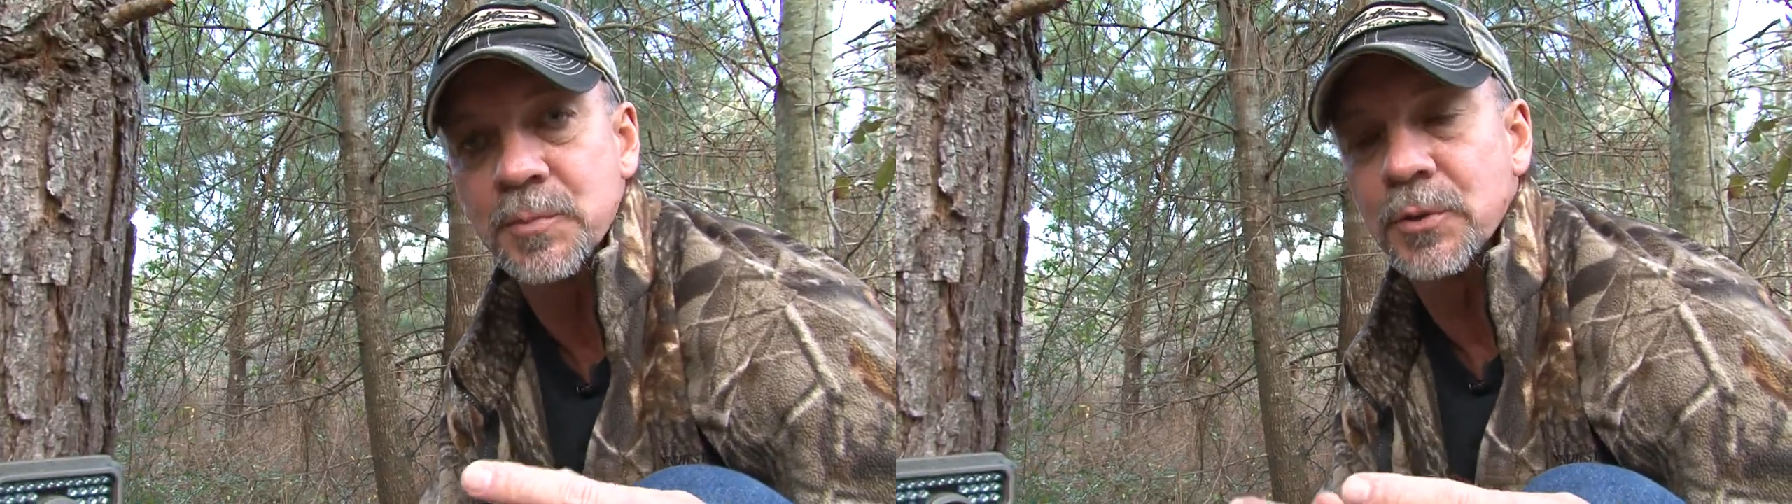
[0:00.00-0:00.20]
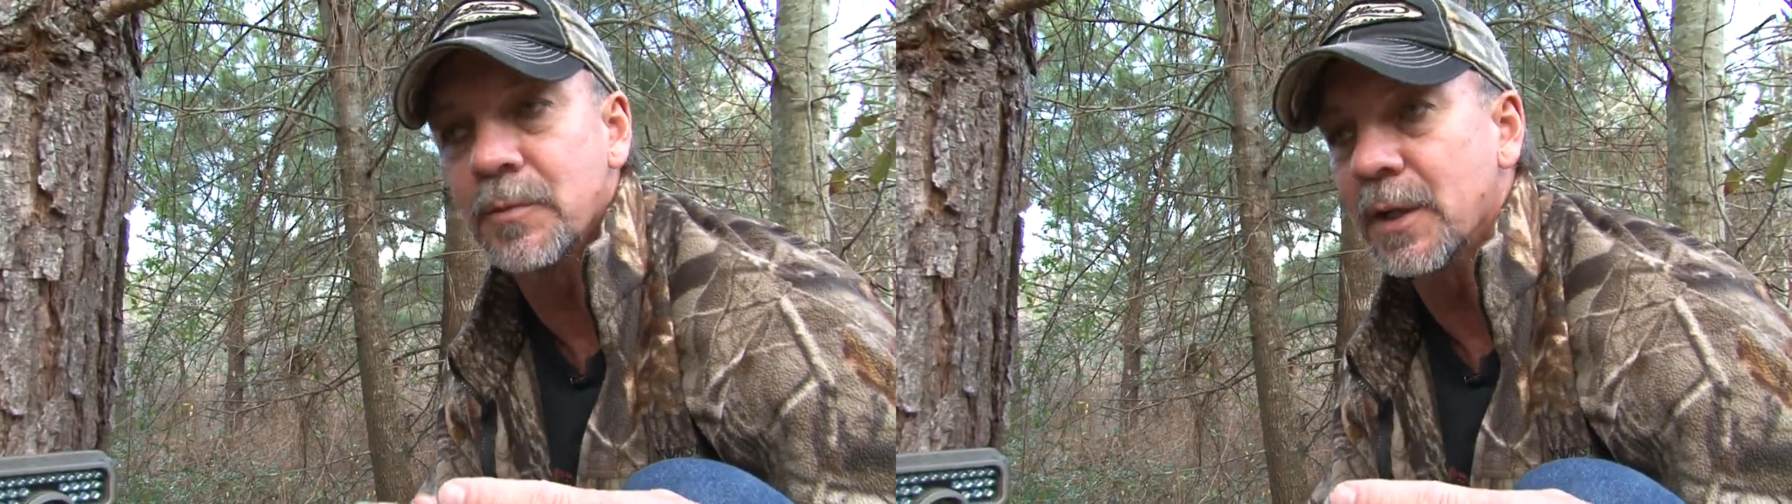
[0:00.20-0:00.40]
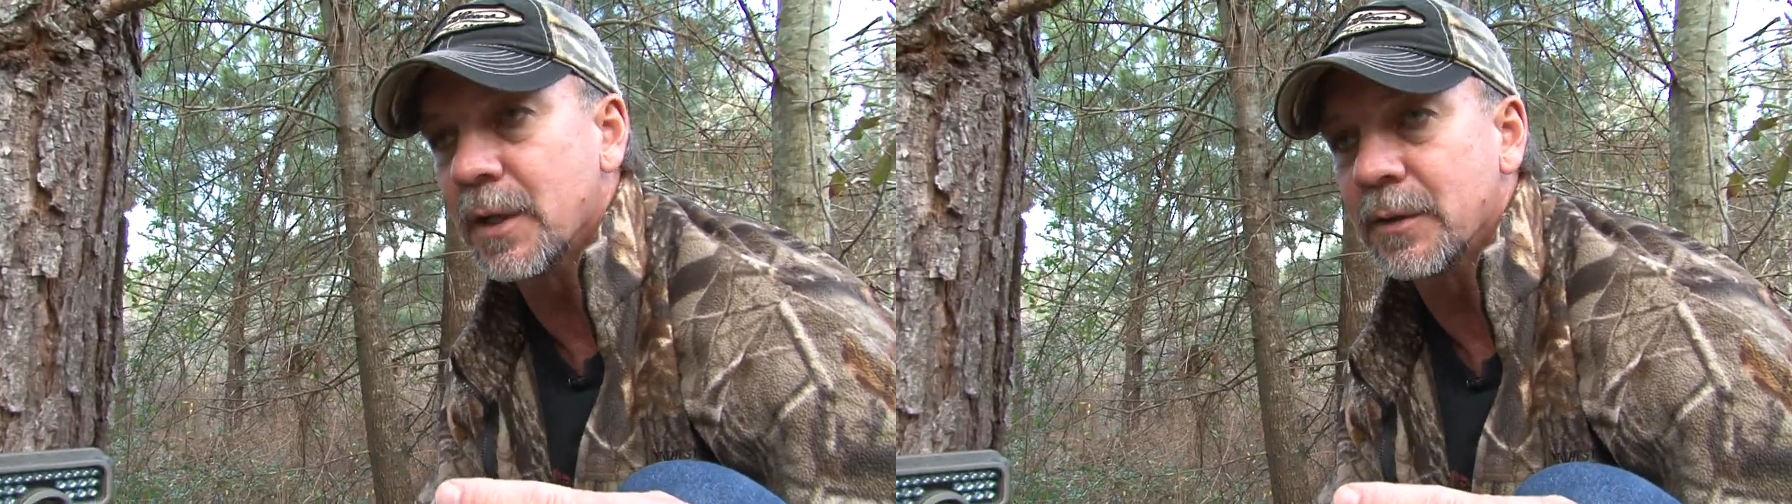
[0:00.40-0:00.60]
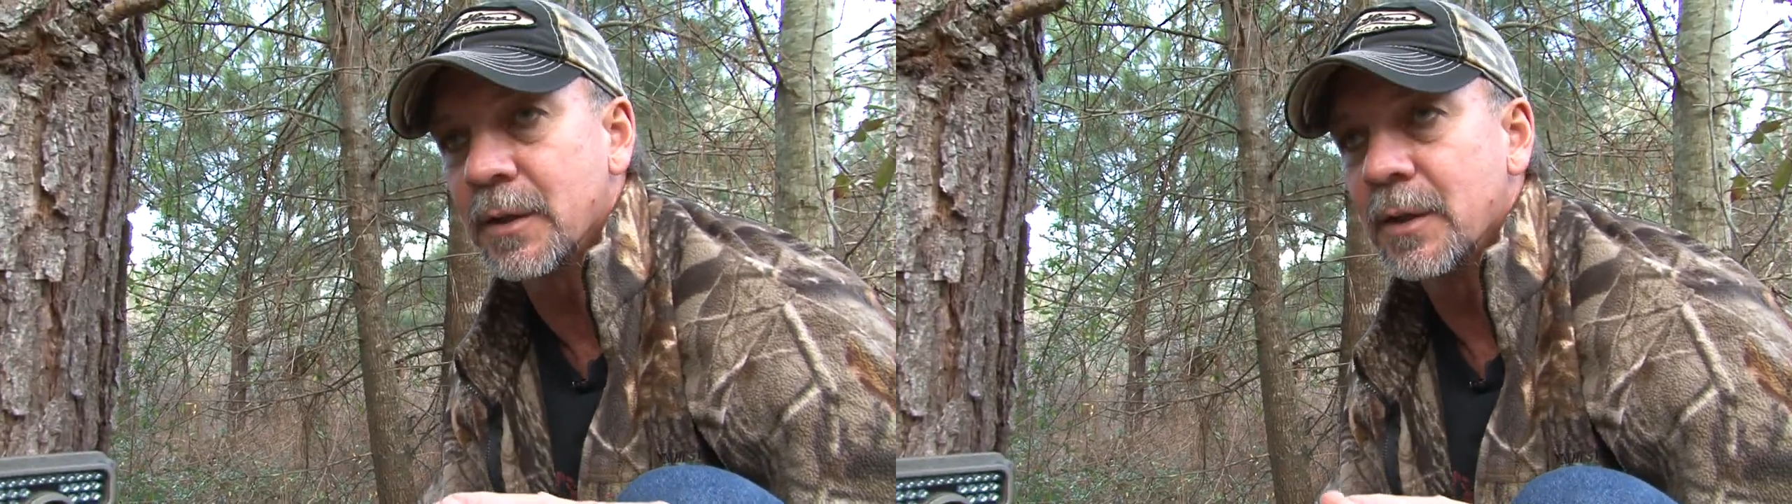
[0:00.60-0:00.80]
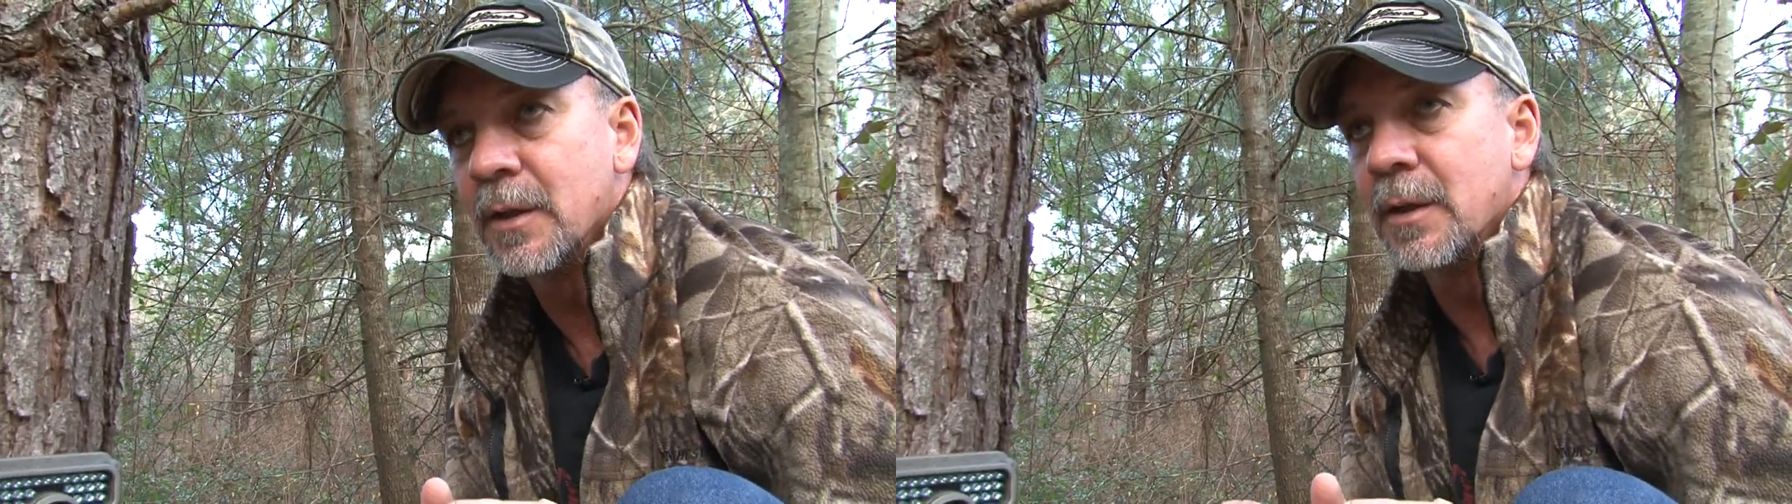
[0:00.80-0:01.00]
put them out,
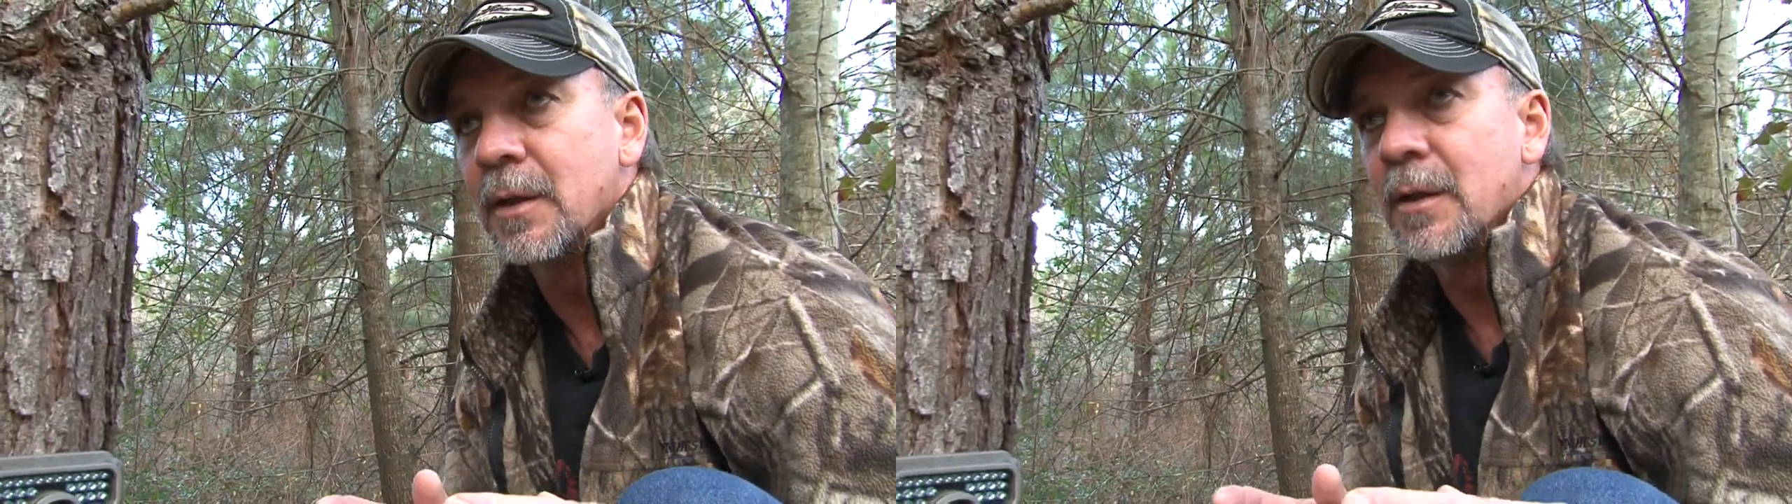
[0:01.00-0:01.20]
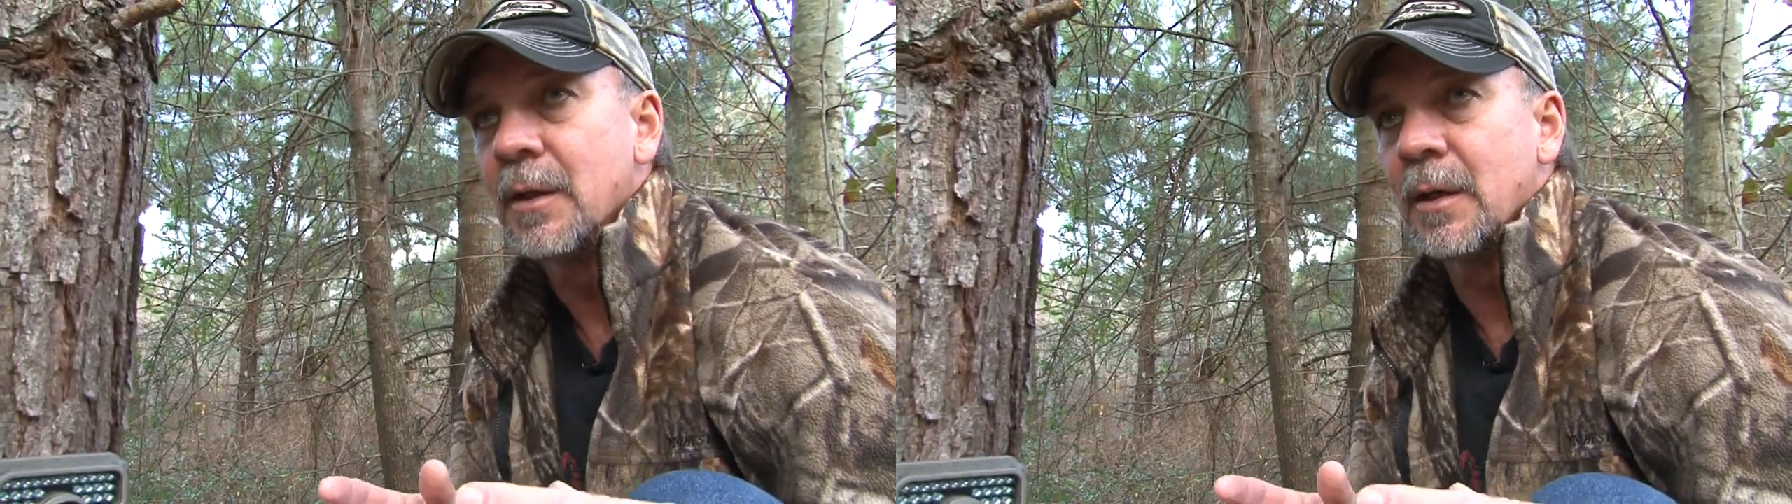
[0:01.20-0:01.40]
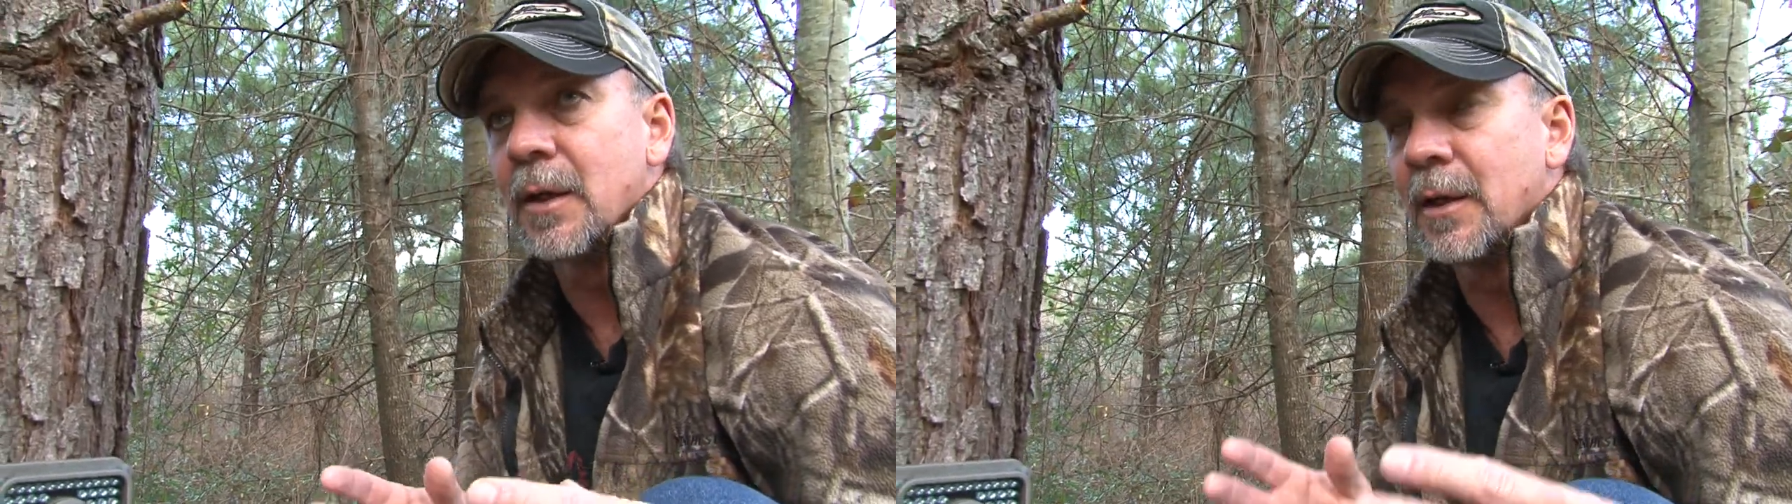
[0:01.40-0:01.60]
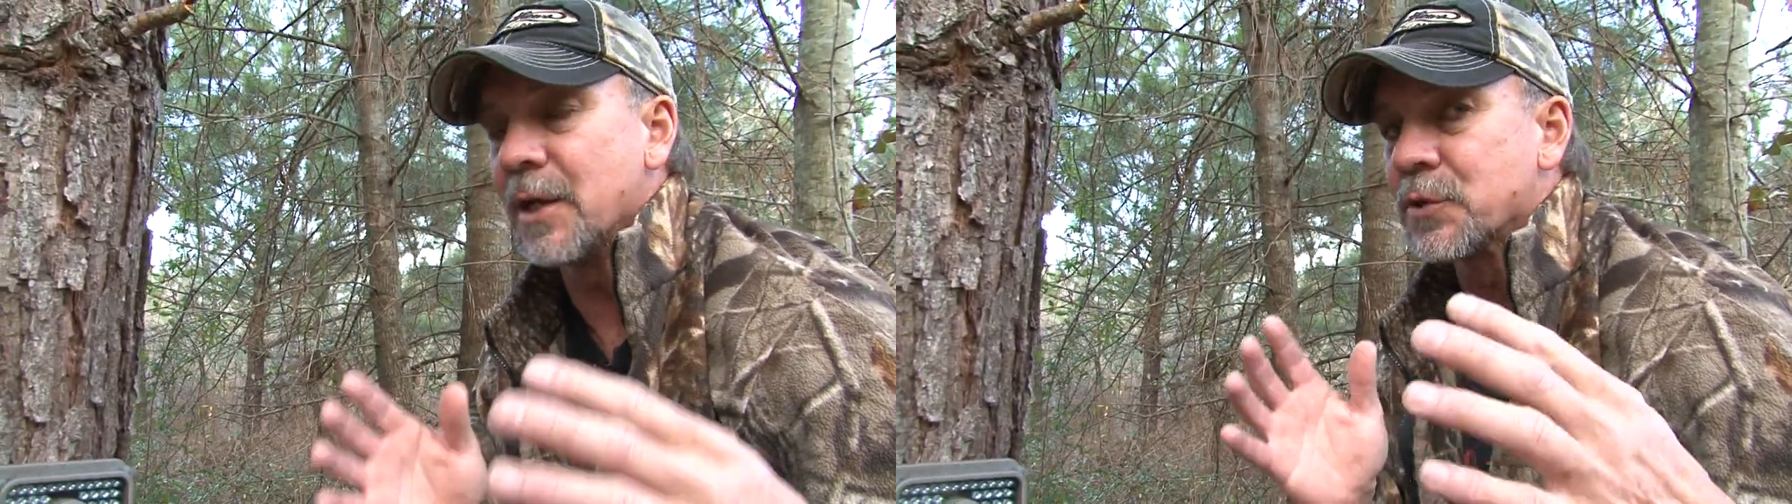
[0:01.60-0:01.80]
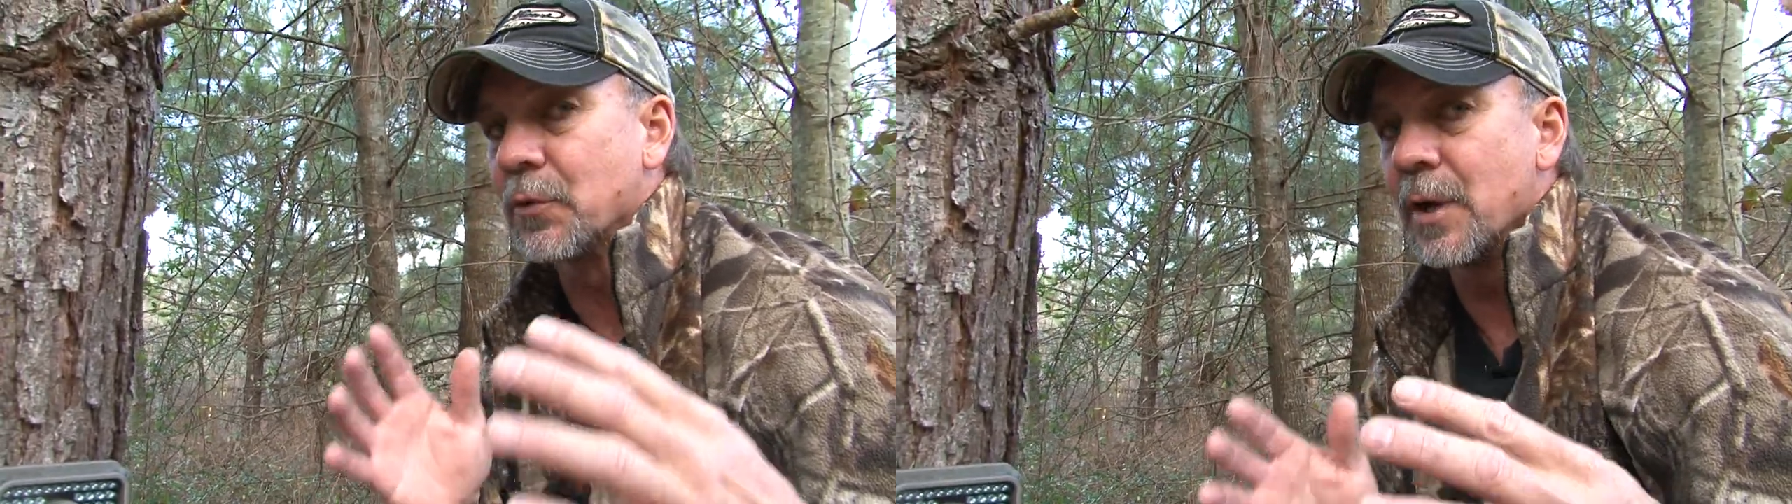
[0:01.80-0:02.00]
and
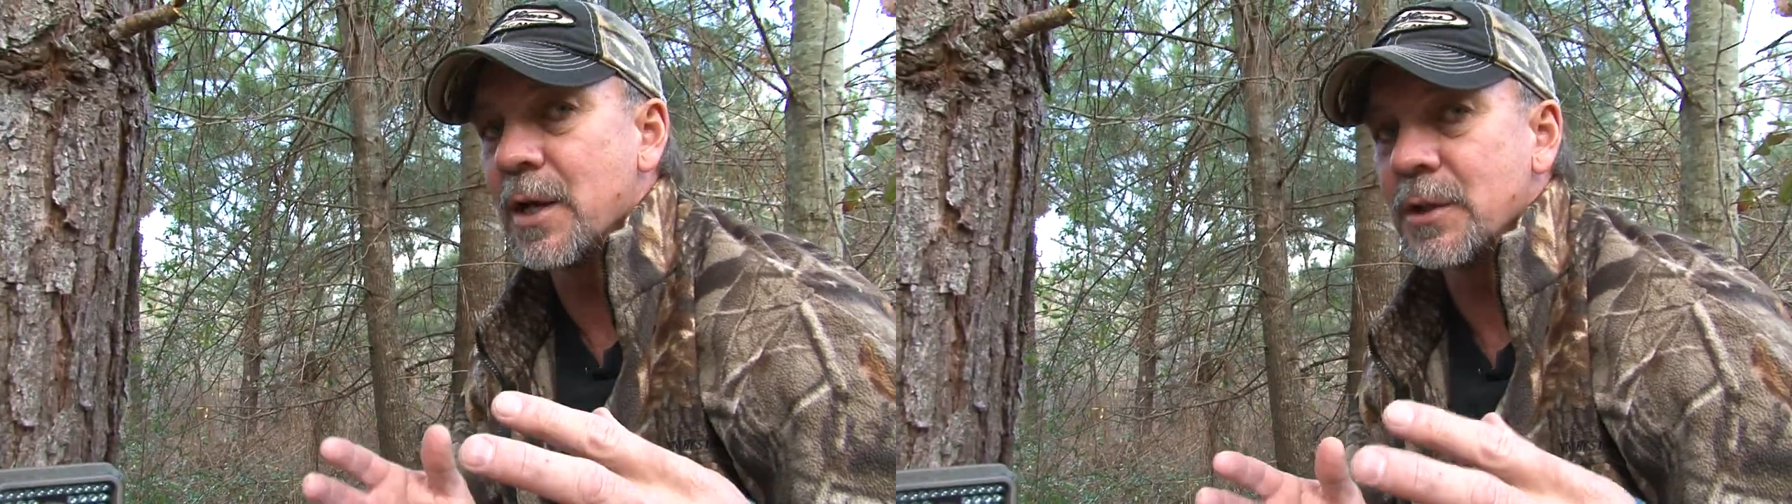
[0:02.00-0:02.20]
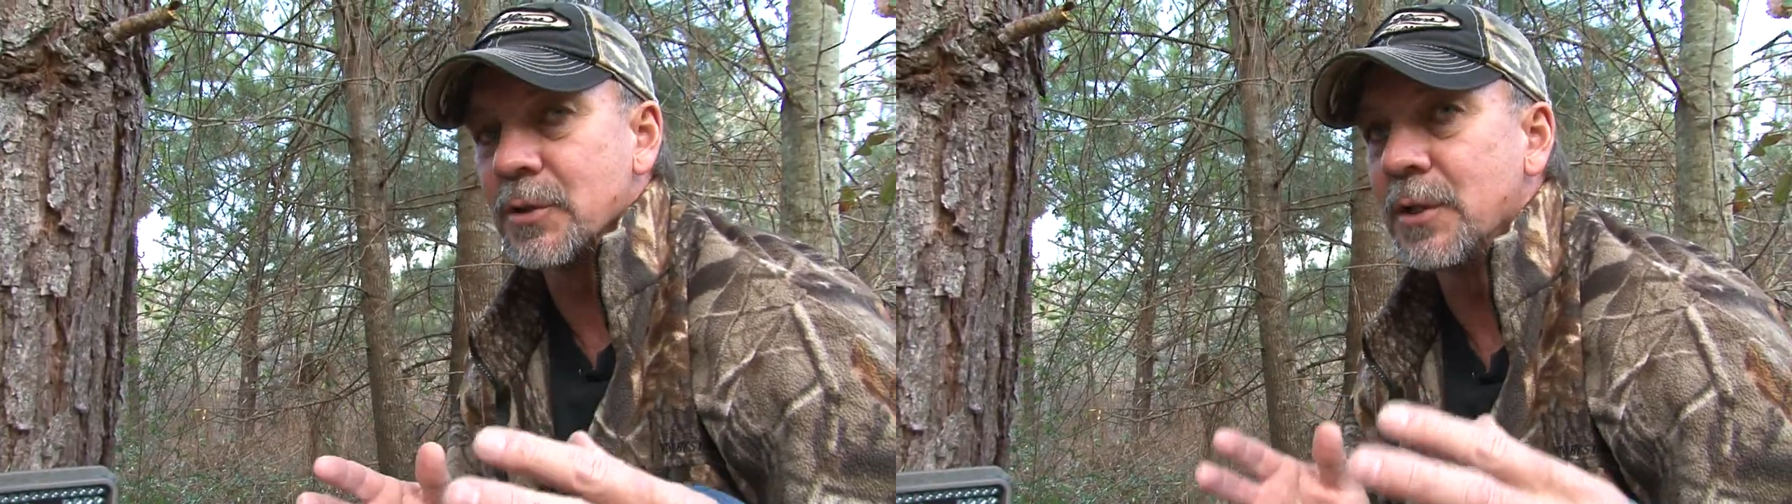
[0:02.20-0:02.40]
that's great.